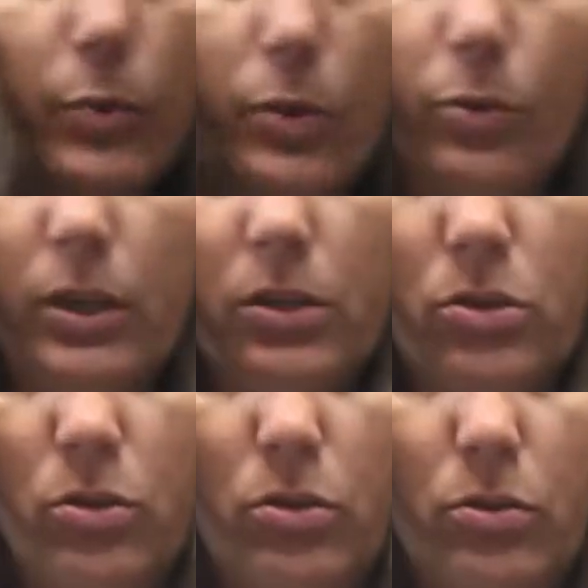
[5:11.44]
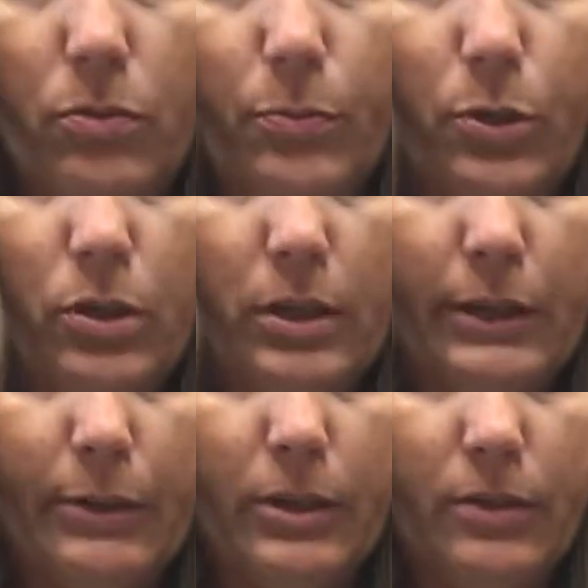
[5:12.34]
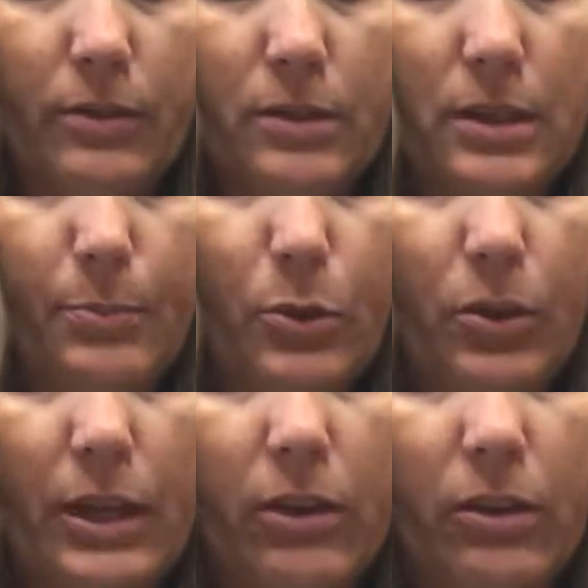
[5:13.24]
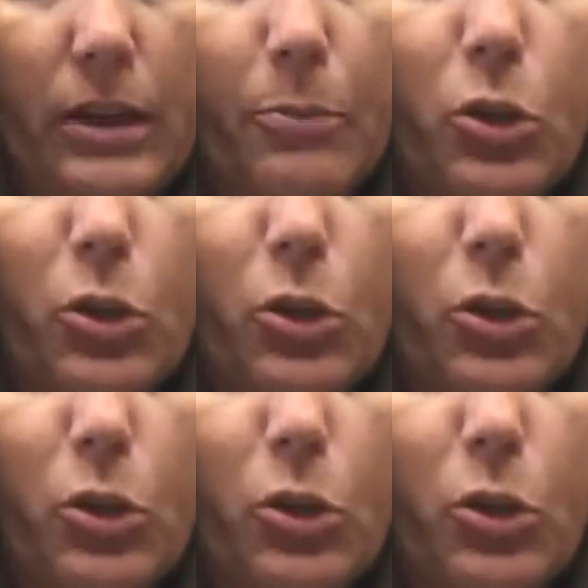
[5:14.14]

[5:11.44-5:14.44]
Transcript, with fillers: we're going to put our tip on there and I'm